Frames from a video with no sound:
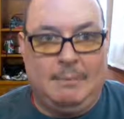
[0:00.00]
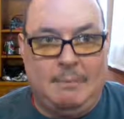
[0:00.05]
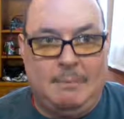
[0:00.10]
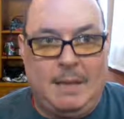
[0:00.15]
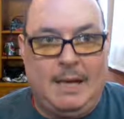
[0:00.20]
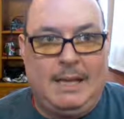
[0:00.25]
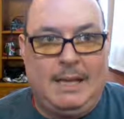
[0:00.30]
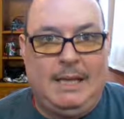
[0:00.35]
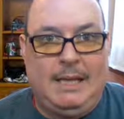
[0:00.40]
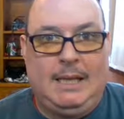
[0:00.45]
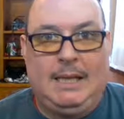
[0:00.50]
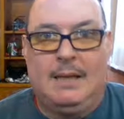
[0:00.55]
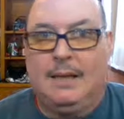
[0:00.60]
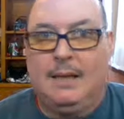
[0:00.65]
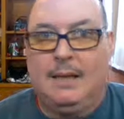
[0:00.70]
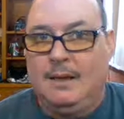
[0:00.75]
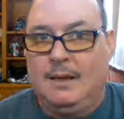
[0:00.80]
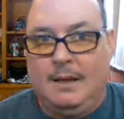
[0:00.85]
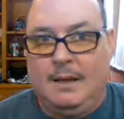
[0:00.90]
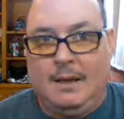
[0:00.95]
and money
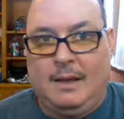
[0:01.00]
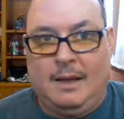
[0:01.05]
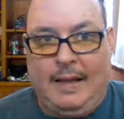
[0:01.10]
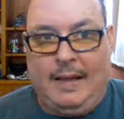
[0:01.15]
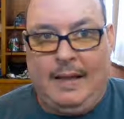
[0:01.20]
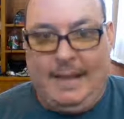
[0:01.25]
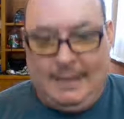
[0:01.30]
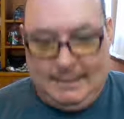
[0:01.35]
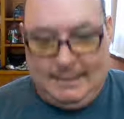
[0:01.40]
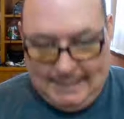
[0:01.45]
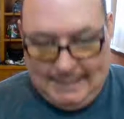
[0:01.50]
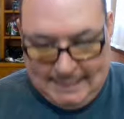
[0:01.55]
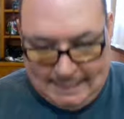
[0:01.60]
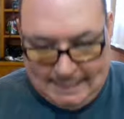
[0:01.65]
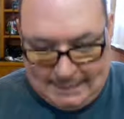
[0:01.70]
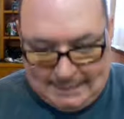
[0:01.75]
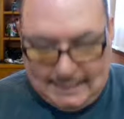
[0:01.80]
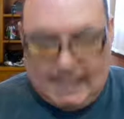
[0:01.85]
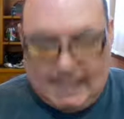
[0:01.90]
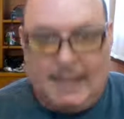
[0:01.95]
and get
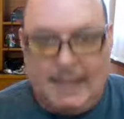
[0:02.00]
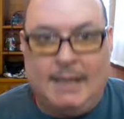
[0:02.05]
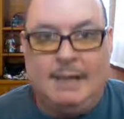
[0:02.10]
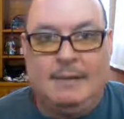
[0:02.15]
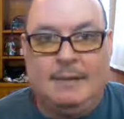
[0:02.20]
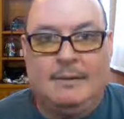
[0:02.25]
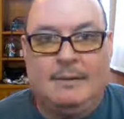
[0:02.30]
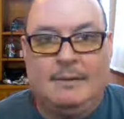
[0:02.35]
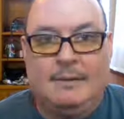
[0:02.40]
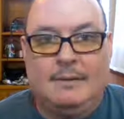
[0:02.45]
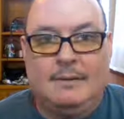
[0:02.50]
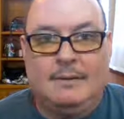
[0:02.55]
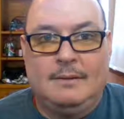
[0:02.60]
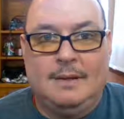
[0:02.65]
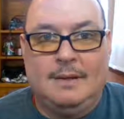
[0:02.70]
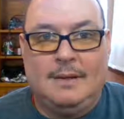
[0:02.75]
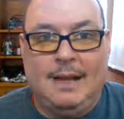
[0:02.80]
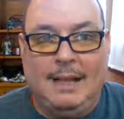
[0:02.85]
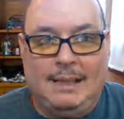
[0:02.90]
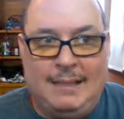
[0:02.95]
it done
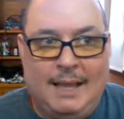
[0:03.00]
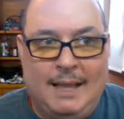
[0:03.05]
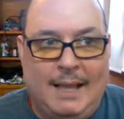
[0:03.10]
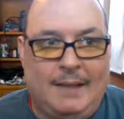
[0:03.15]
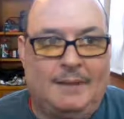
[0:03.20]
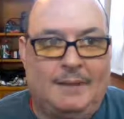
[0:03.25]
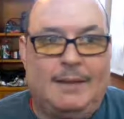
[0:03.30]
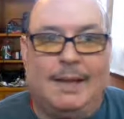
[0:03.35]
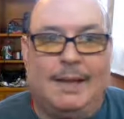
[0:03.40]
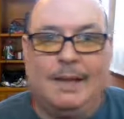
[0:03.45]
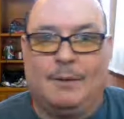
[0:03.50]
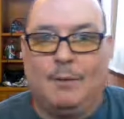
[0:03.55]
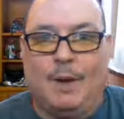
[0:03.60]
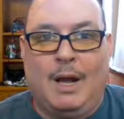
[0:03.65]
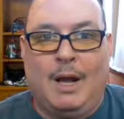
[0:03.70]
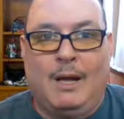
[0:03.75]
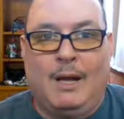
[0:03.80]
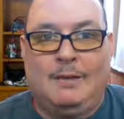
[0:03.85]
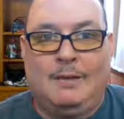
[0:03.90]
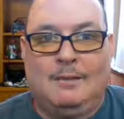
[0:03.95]
and then let it
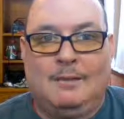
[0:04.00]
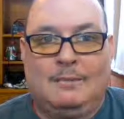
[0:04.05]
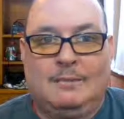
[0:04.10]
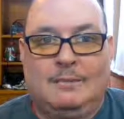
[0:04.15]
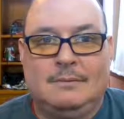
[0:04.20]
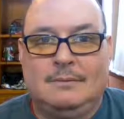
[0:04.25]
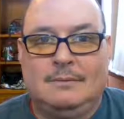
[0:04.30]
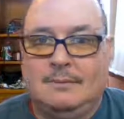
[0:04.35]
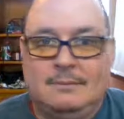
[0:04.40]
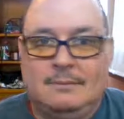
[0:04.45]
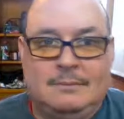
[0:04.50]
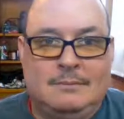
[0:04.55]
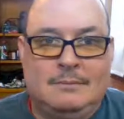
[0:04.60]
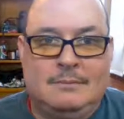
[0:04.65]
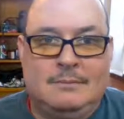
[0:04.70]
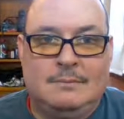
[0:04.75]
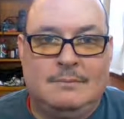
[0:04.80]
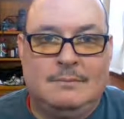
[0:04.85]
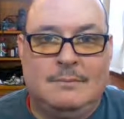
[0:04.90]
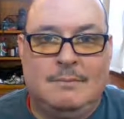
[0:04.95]
run?
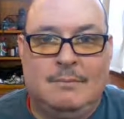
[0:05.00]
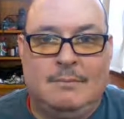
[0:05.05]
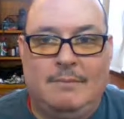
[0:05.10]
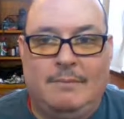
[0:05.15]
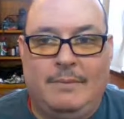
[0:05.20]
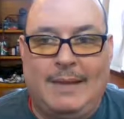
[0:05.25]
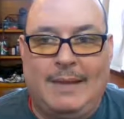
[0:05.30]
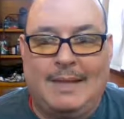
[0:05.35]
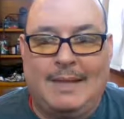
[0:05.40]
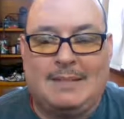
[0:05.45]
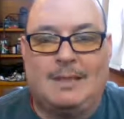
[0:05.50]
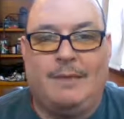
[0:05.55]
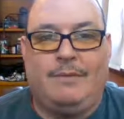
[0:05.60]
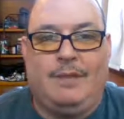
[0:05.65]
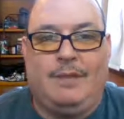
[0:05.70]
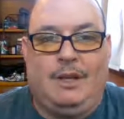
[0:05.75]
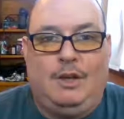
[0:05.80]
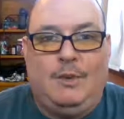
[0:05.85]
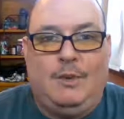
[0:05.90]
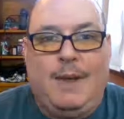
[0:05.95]
That's stuff
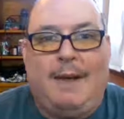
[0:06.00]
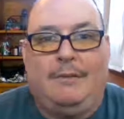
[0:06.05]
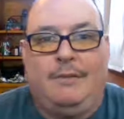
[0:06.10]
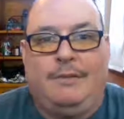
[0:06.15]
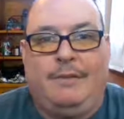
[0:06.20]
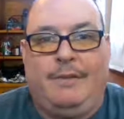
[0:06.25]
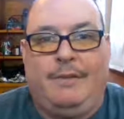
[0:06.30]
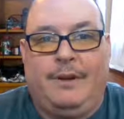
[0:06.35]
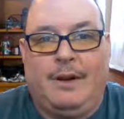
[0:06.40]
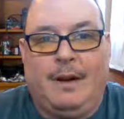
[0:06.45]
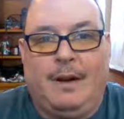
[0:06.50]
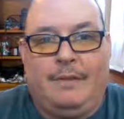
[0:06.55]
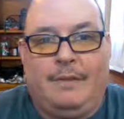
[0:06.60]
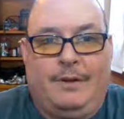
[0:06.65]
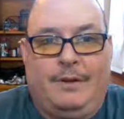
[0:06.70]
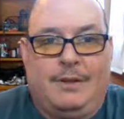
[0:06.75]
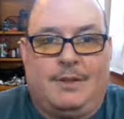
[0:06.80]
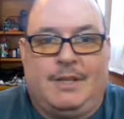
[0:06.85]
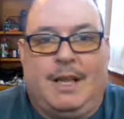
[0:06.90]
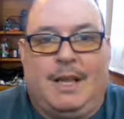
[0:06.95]
that you have to figure out
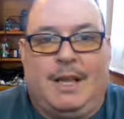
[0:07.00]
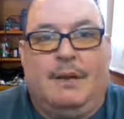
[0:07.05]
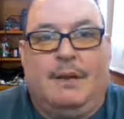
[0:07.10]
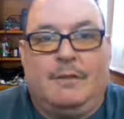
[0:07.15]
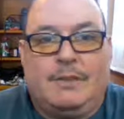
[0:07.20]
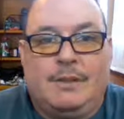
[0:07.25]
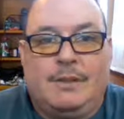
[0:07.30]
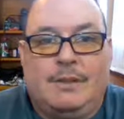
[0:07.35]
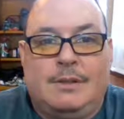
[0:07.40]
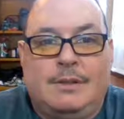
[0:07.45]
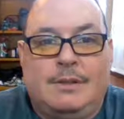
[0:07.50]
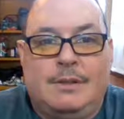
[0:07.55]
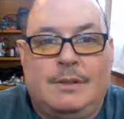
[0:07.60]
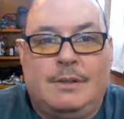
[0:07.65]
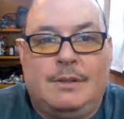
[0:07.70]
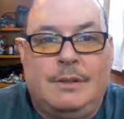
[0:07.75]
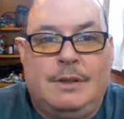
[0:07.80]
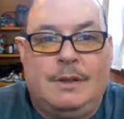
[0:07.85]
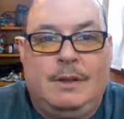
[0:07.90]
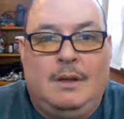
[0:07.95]
for yourselves.
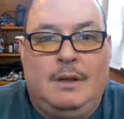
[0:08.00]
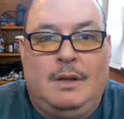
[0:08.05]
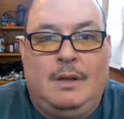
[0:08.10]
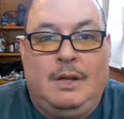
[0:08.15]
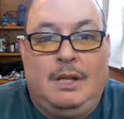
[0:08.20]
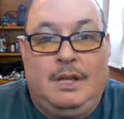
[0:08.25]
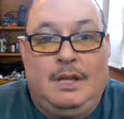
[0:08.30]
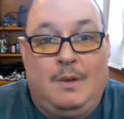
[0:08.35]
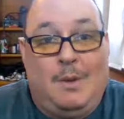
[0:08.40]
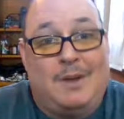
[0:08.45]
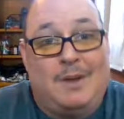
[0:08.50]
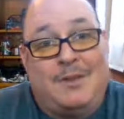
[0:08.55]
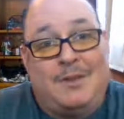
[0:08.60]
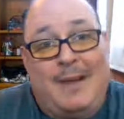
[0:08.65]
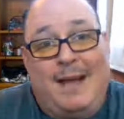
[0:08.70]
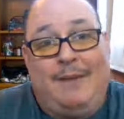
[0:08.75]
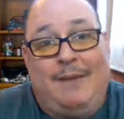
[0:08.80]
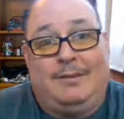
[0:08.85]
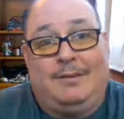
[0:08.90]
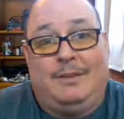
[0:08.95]
You also
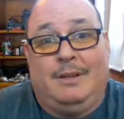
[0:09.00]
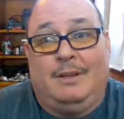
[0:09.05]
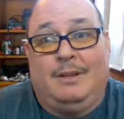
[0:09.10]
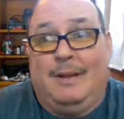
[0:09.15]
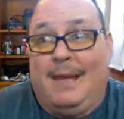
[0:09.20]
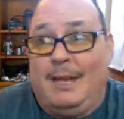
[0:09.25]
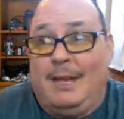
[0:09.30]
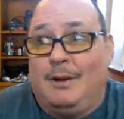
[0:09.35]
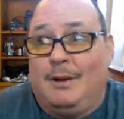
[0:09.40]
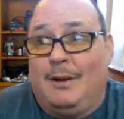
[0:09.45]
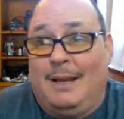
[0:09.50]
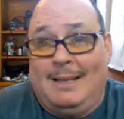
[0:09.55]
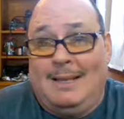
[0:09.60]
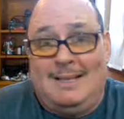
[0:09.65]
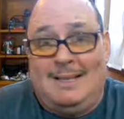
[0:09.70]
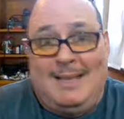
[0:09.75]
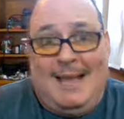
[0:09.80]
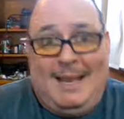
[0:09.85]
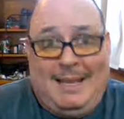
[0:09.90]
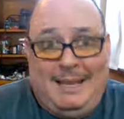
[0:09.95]
have to let your
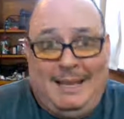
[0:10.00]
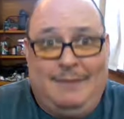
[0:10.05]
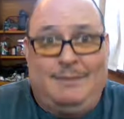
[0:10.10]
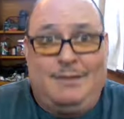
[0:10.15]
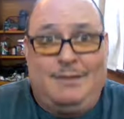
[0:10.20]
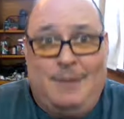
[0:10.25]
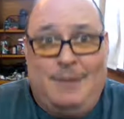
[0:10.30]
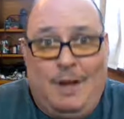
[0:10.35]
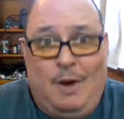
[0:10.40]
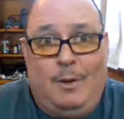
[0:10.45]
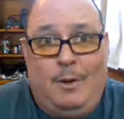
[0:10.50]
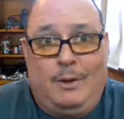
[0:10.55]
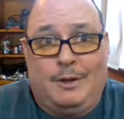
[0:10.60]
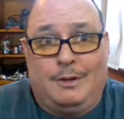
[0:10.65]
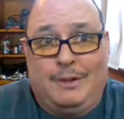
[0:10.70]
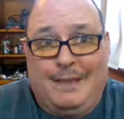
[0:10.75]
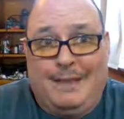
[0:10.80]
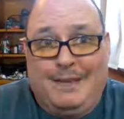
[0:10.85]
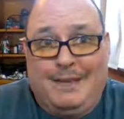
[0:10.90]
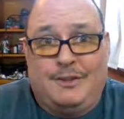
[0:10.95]
executives know,
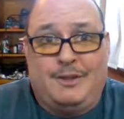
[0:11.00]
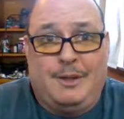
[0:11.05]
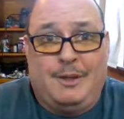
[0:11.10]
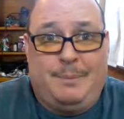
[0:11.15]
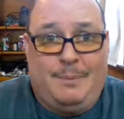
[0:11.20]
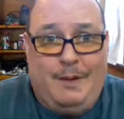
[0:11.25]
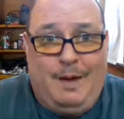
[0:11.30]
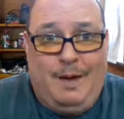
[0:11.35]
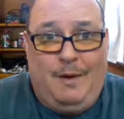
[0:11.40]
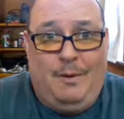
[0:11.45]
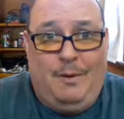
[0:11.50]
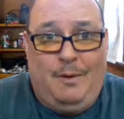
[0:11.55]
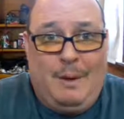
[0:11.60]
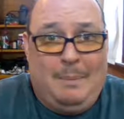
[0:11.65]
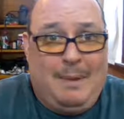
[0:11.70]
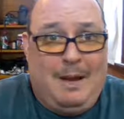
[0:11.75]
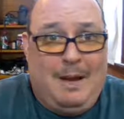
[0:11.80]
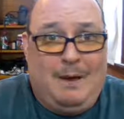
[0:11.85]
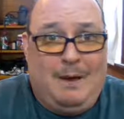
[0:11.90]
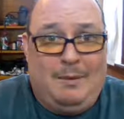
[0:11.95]
your leadership know
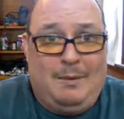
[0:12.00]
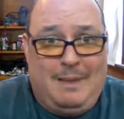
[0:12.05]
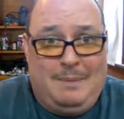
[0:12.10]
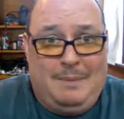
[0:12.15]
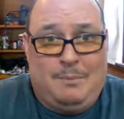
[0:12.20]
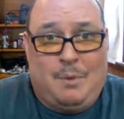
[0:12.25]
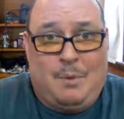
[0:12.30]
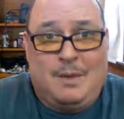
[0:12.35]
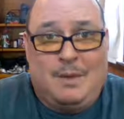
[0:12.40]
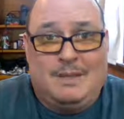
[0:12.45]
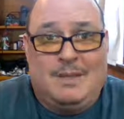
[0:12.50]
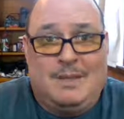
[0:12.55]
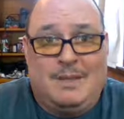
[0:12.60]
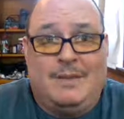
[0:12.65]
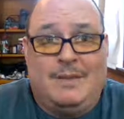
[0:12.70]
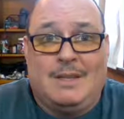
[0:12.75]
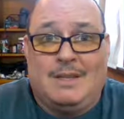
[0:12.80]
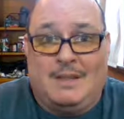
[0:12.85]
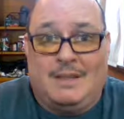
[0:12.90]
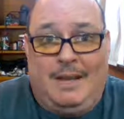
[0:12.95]
about the importance of
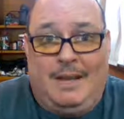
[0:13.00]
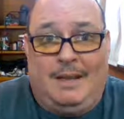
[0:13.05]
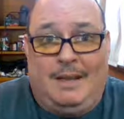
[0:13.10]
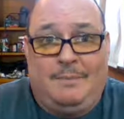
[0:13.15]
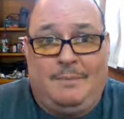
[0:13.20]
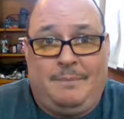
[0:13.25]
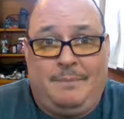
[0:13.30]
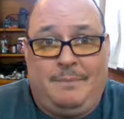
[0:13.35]
this thing.